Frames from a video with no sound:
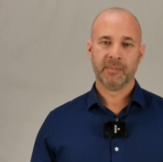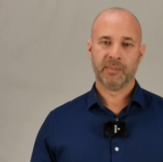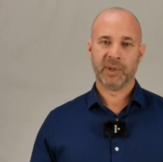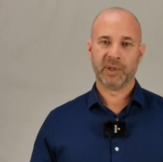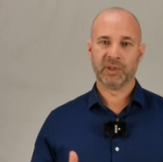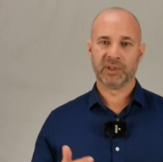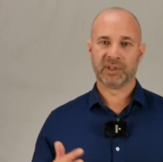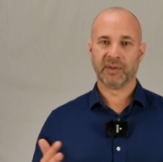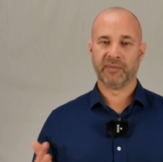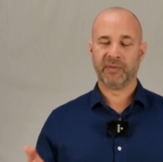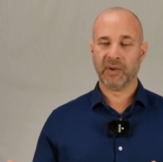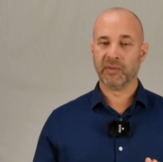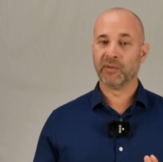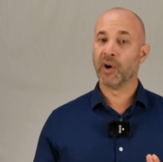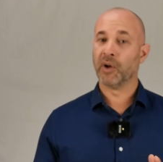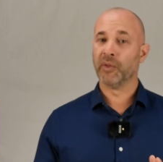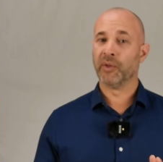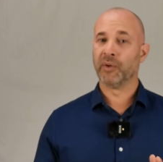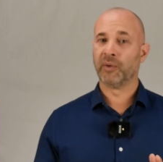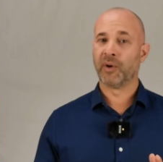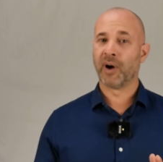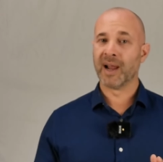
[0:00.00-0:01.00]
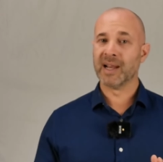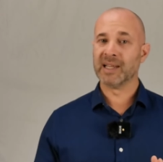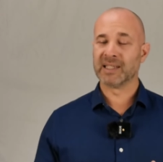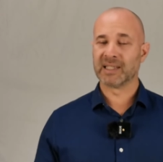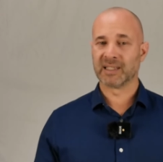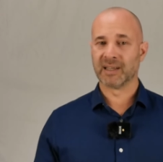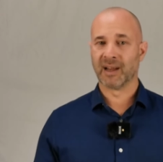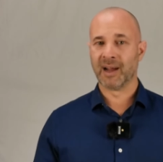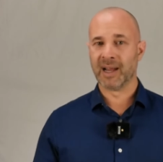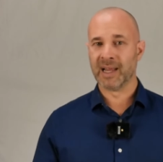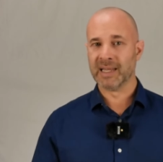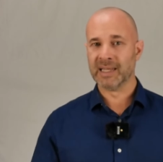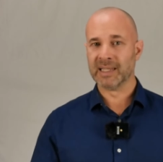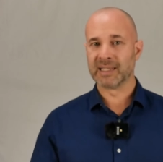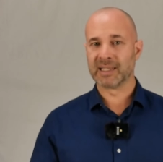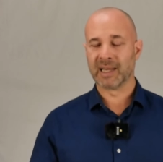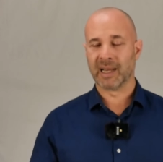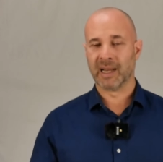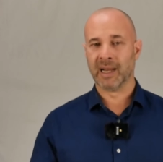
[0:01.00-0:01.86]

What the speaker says: because if you've got the right size